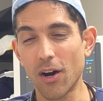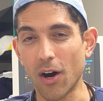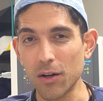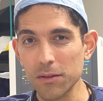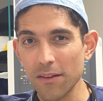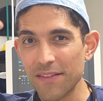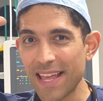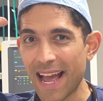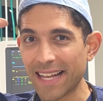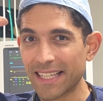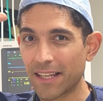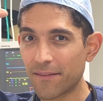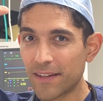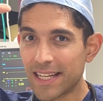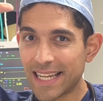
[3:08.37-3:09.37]
all of the
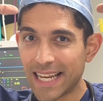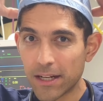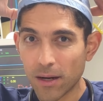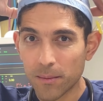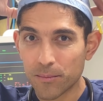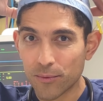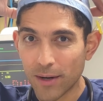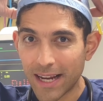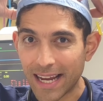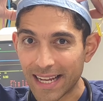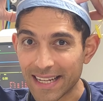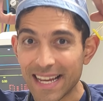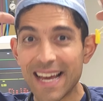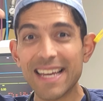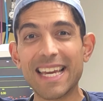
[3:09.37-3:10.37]
activity in our
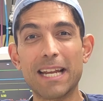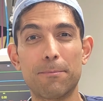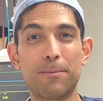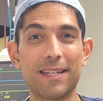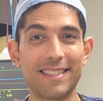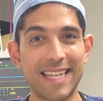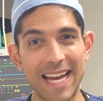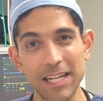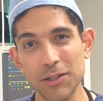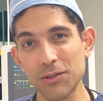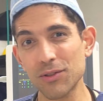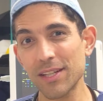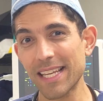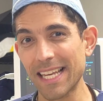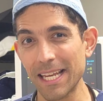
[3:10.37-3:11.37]
brain can
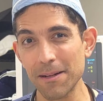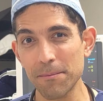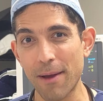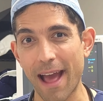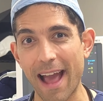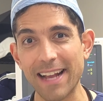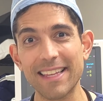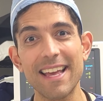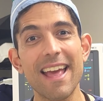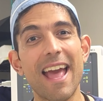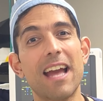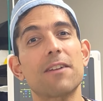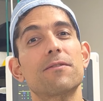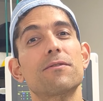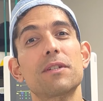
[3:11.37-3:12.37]
potentially impact
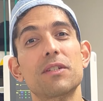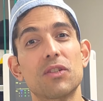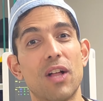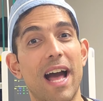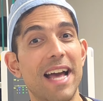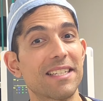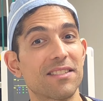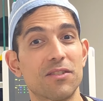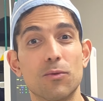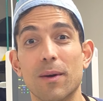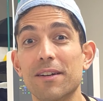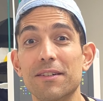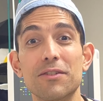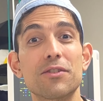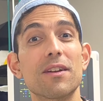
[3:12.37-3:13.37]
every last
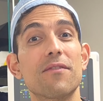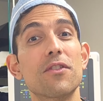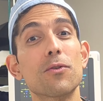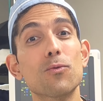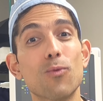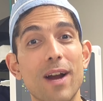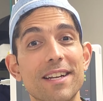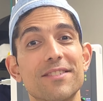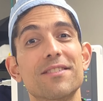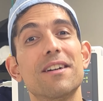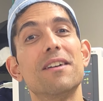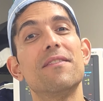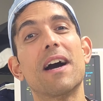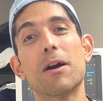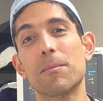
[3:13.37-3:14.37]
square inch of the rest
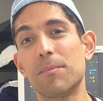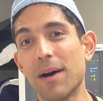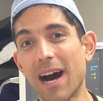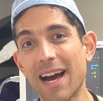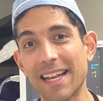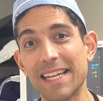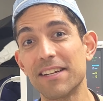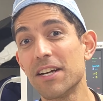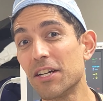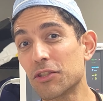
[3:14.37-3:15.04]
of our body,